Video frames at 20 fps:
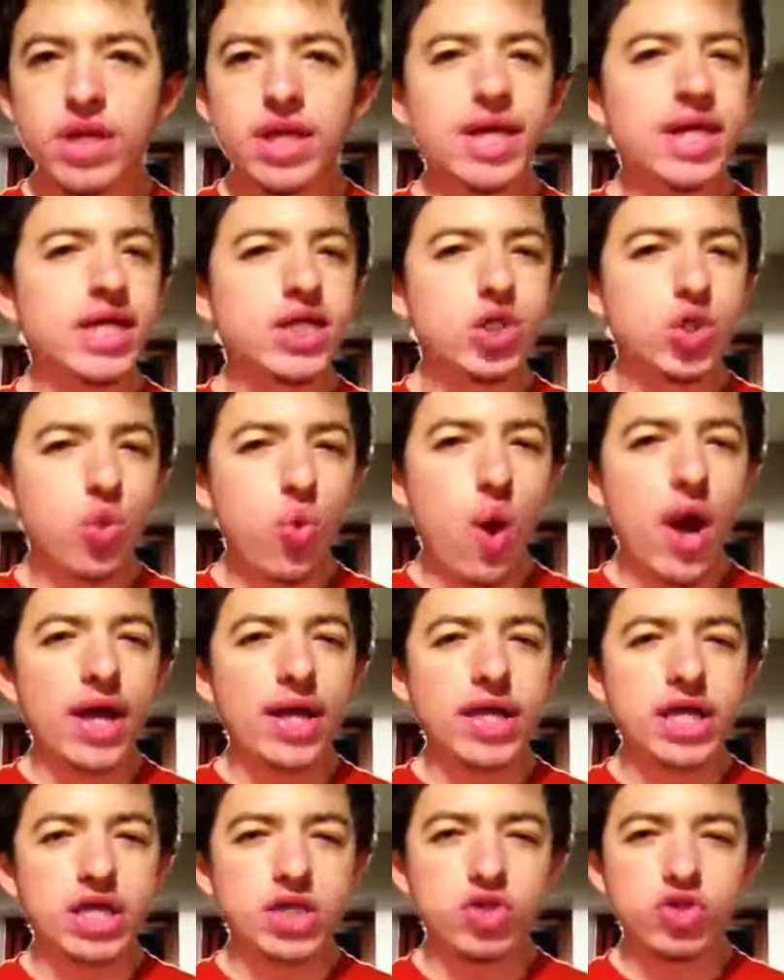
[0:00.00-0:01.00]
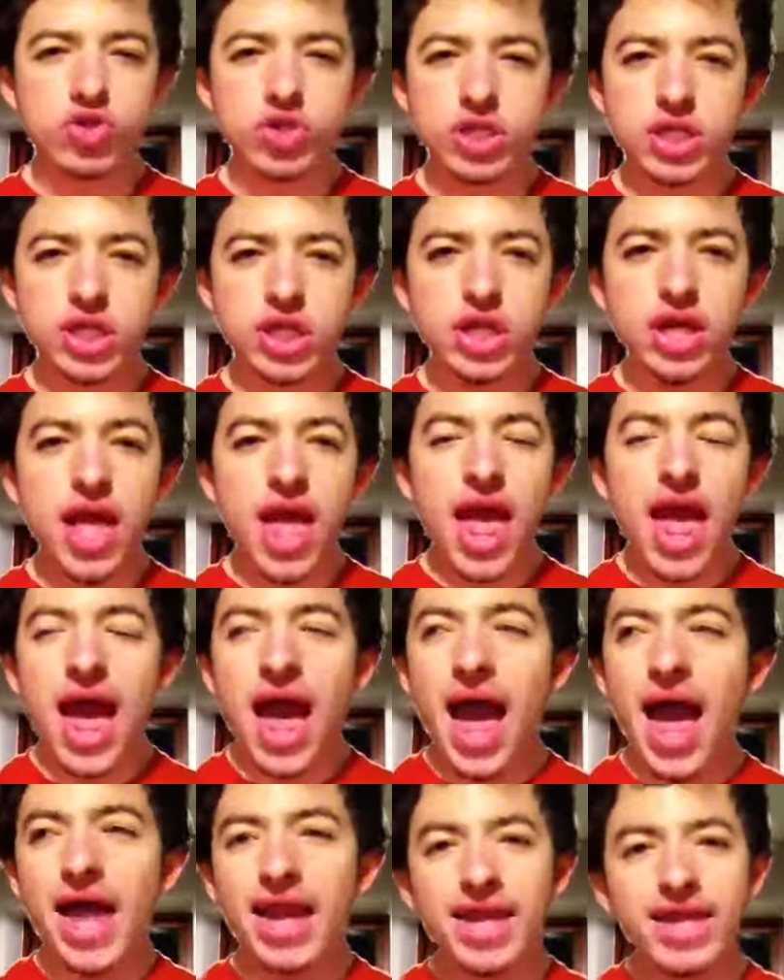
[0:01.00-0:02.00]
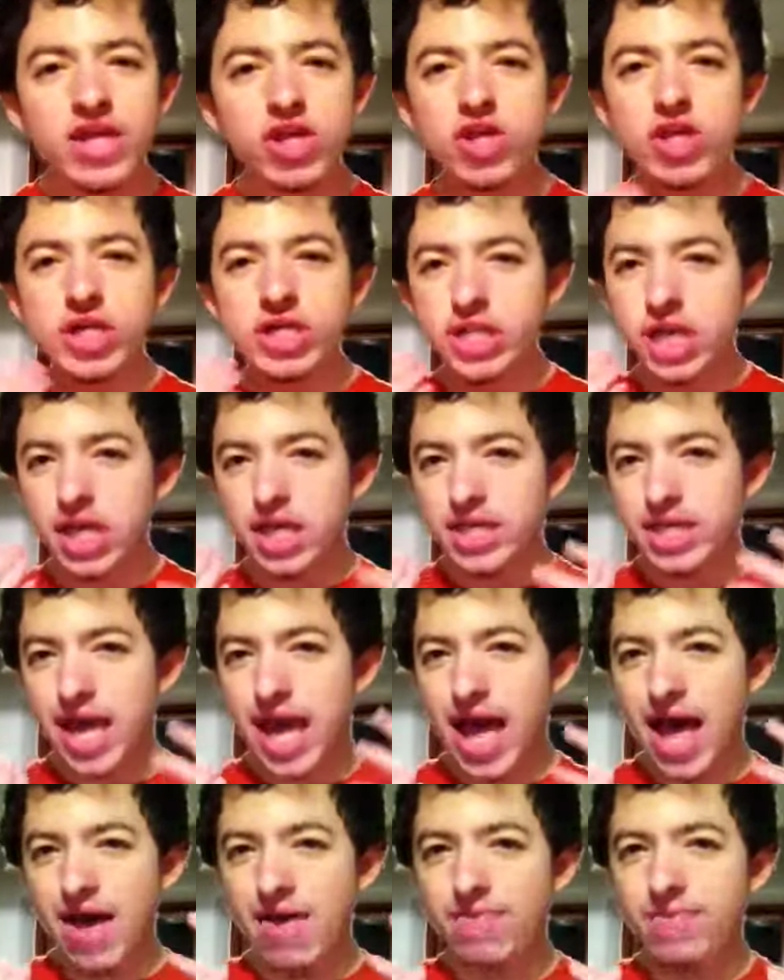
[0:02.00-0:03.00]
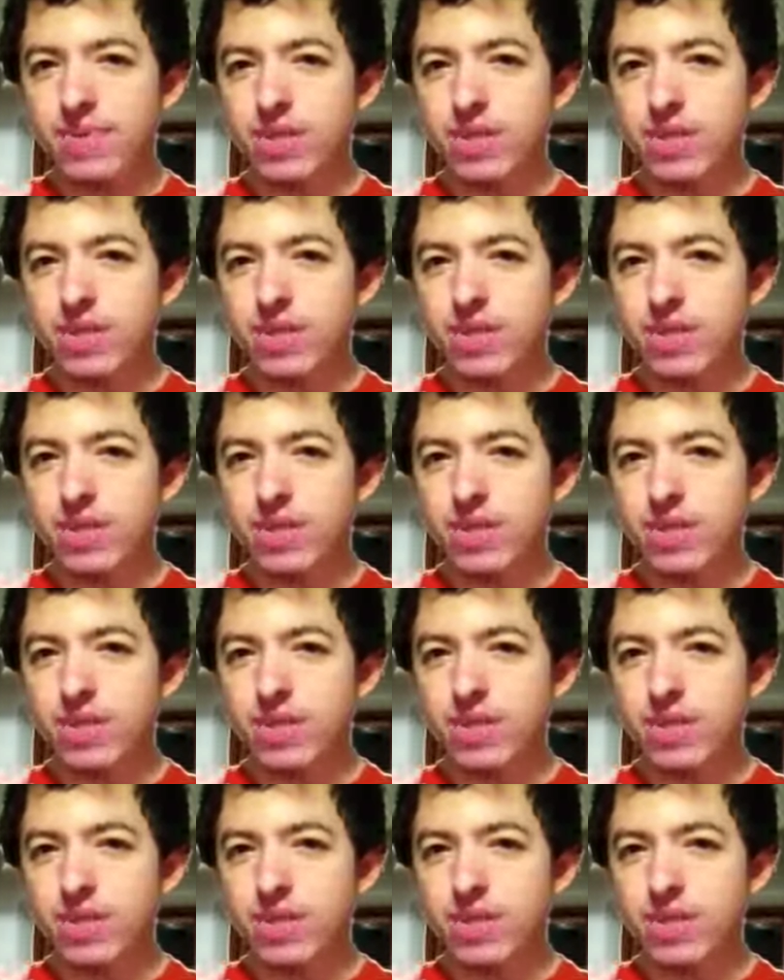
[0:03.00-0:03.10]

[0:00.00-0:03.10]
is quite interesting. And she does have